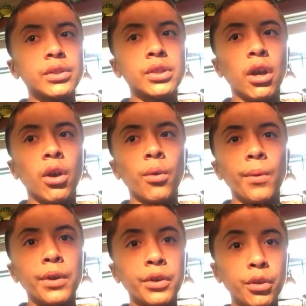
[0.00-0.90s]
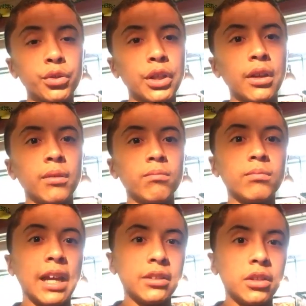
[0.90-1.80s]
So Gucci
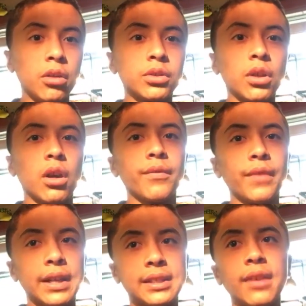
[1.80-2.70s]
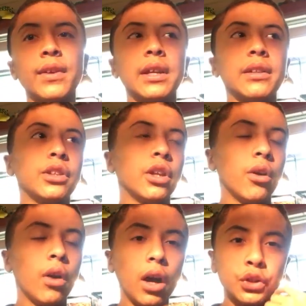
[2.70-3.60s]
cane toads are invasive in
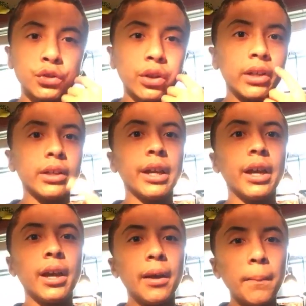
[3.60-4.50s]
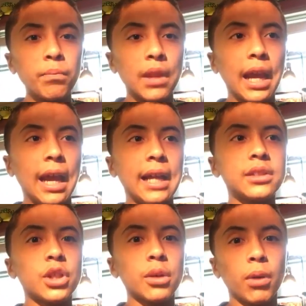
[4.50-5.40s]
you know Australia
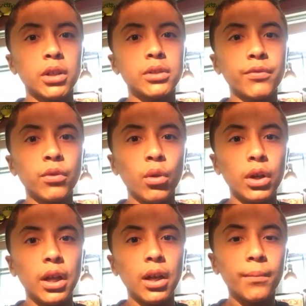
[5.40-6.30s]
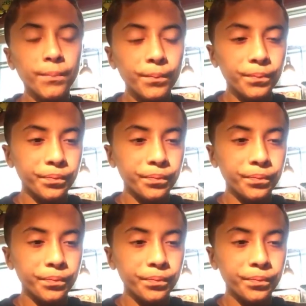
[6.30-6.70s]
and certain parts of Florida.